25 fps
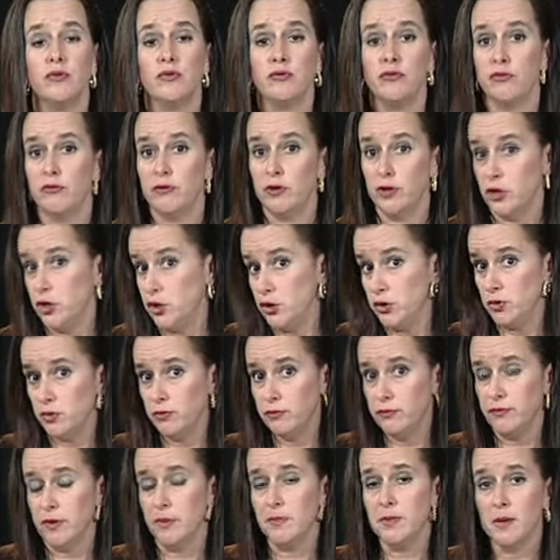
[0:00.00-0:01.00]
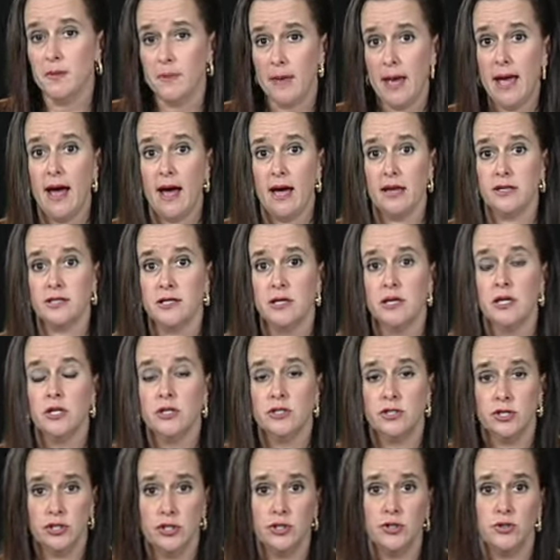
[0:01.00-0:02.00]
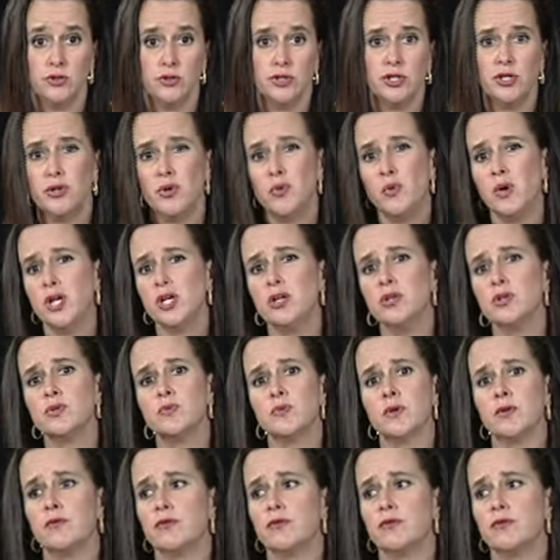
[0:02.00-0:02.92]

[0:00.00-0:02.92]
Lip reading: for you from the bat to use. You don't want to use one